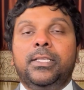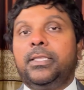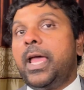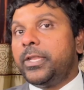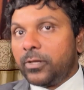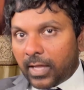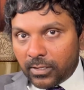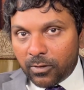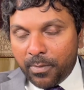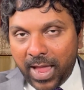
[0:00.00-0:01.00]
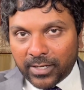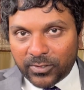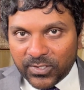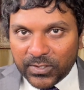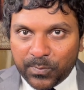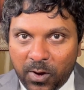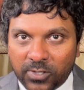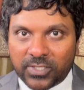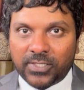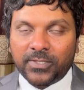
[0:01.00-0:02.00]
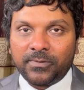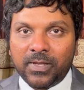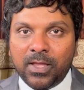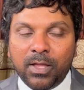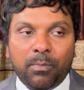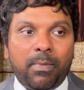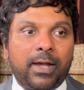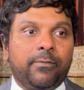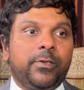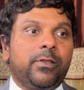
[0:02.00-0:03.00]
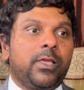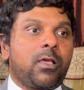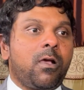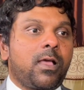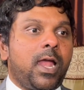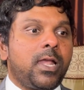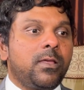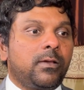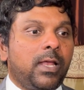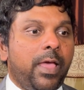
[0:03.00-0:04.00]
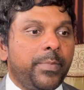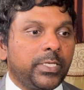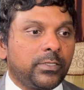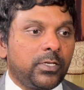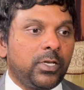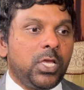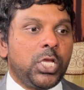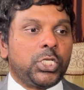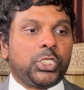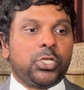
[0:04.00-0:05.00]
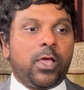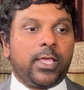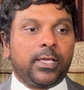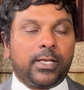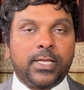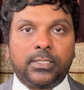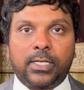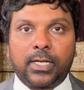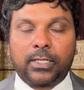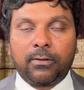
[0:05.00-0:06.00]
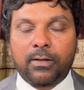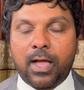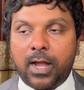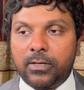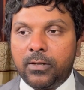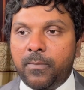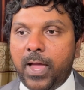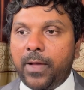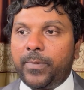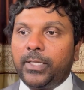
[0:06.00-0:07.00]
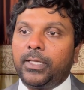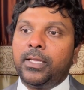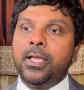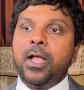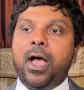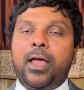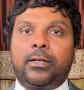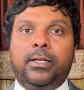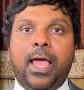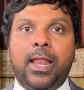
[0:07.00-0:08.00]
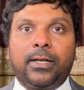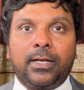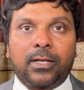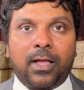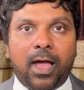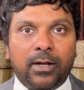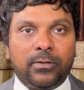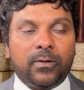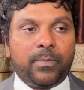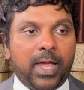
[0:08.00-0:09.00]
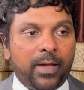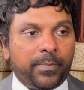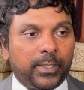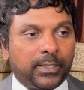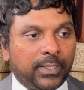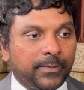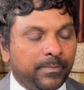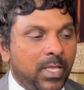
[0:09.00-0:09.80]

Then you can go back to sports. But if your echocardiogram is uh, showing restrictive cardiomyopathy or dilated cardiomyopathy,